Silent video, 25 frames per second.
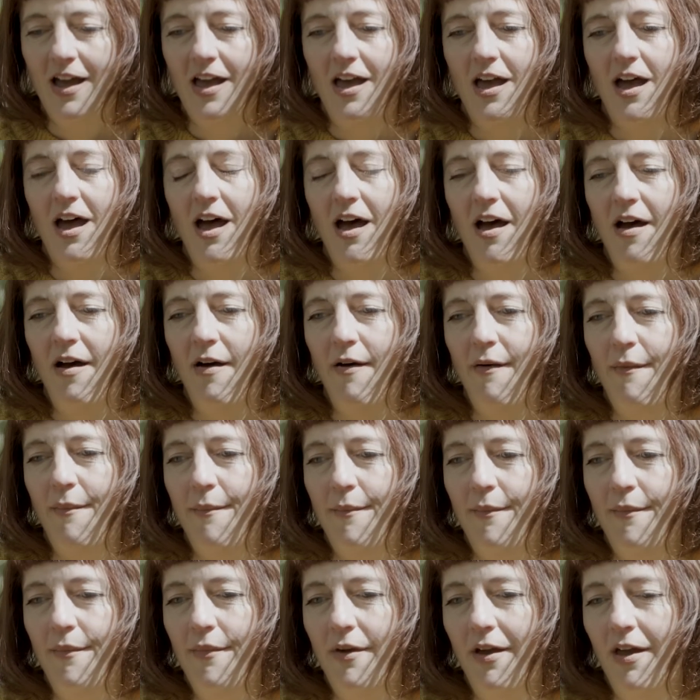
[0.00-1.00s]

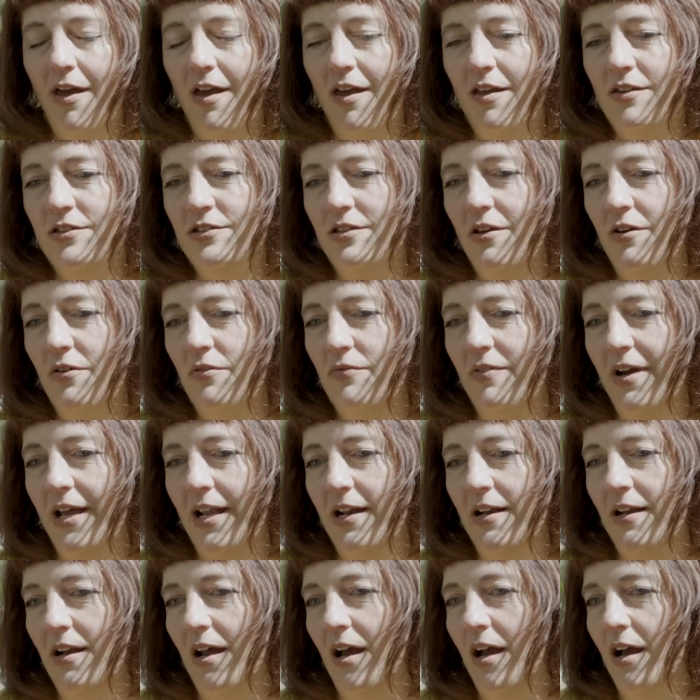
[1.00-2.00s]
So
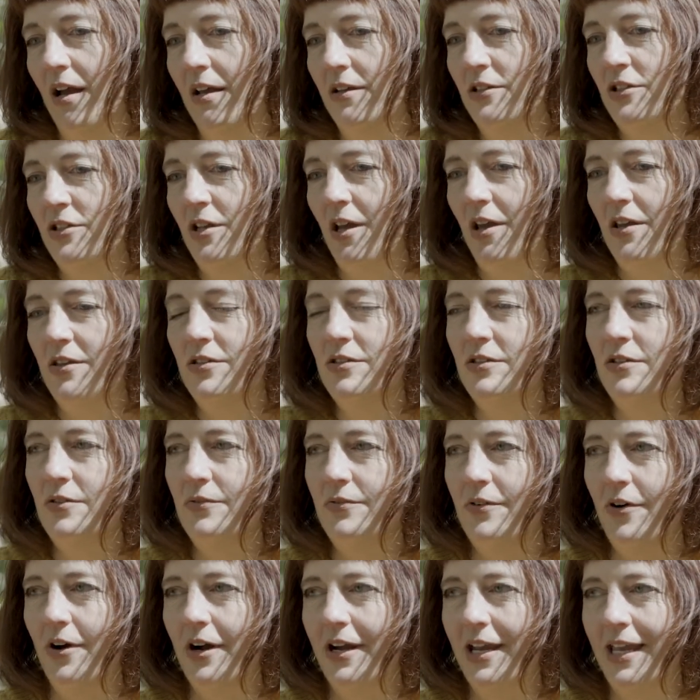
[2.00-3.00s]
when I chose to
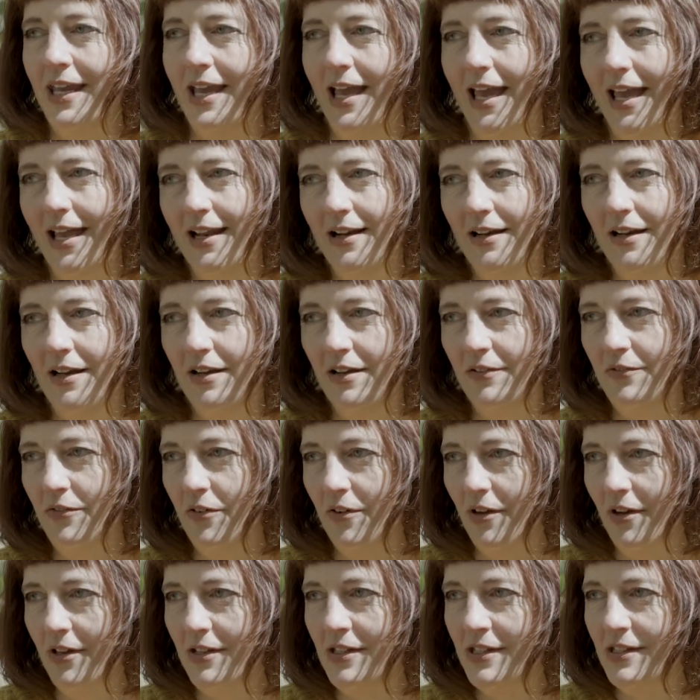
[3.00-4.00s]
work here in Leigh
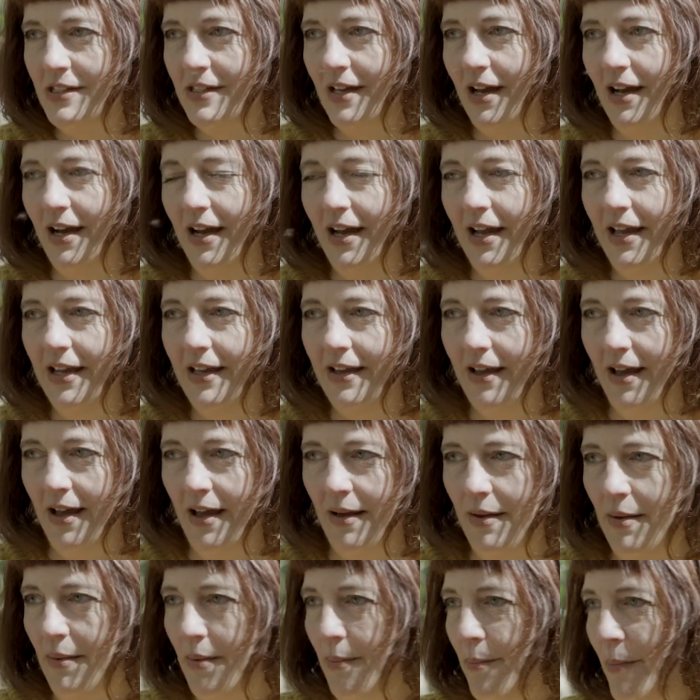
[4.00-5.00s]
Woods,
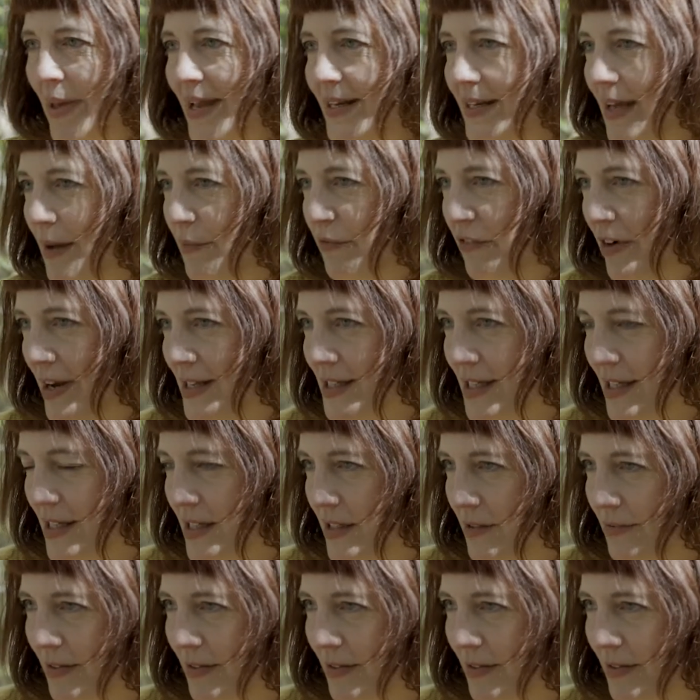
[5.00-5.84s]
I met up, for instance,